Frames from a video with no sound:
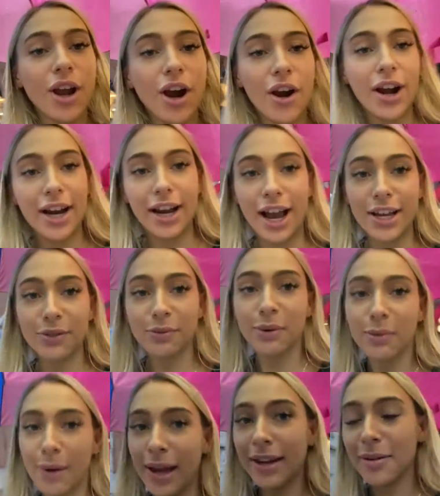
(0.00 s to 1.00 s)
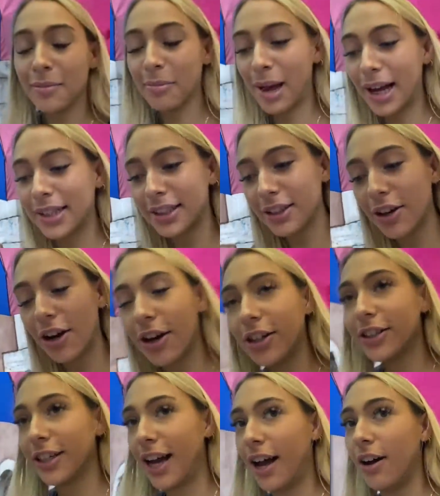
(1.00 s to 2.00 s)
Alright guys, we went back to the
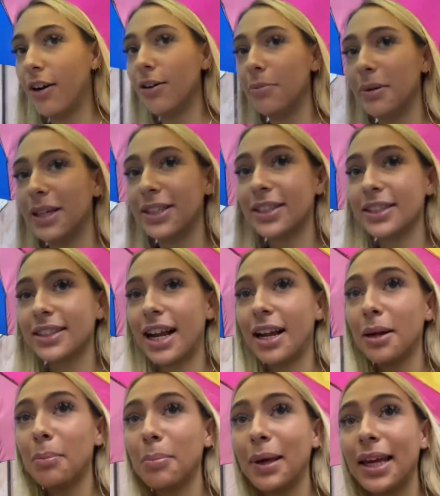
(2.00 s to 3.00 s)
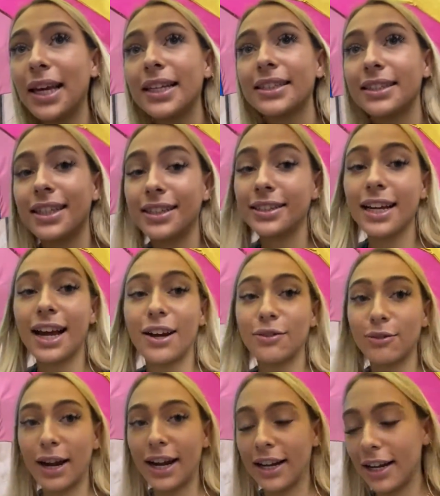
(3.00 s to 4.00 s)
hotel because it started pissing down
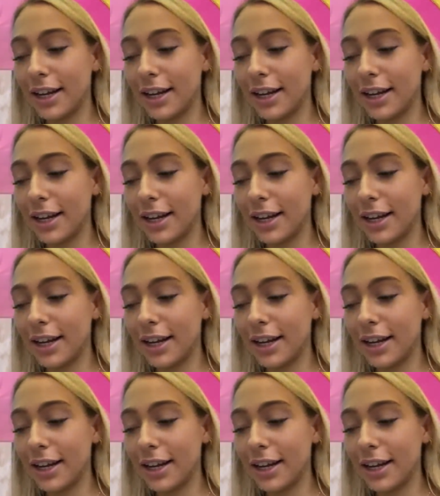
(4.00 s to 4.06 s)
rain.